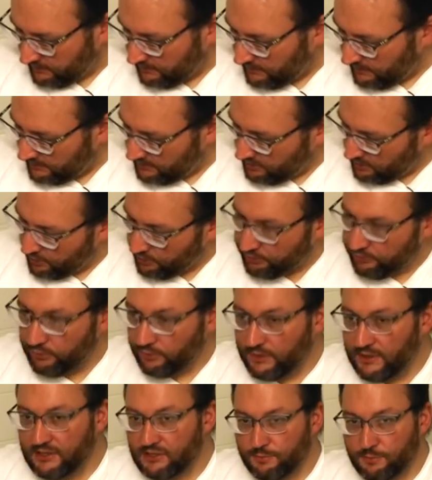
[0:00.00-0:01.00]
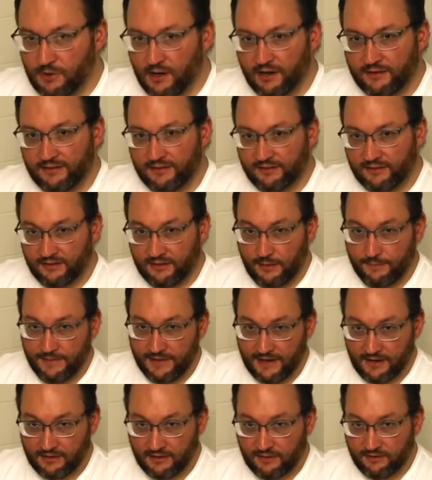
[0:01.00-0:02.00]
and you go through each process,
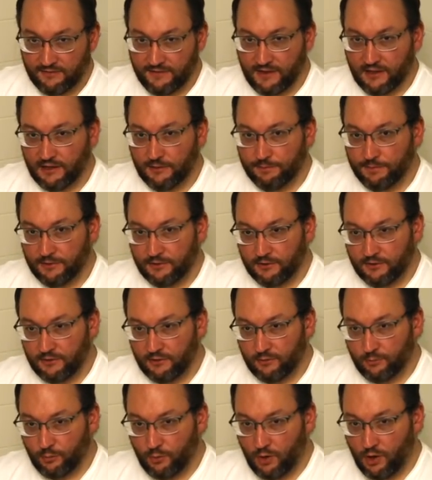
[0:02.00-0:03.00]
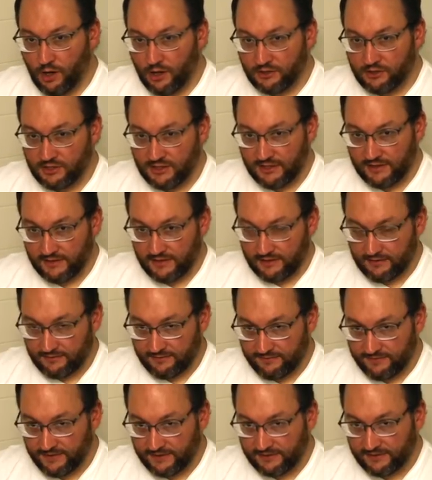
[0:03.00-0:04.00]
dumping out the developer and the washing and then
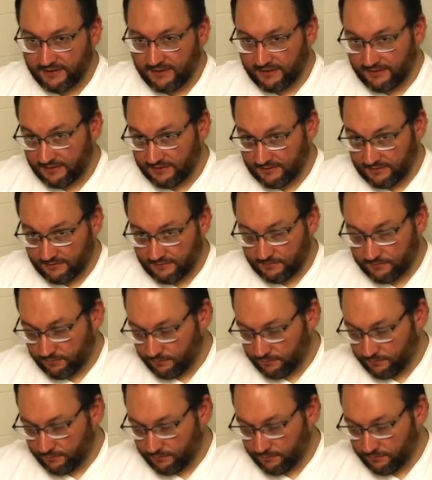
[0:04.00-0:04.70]
fixing and then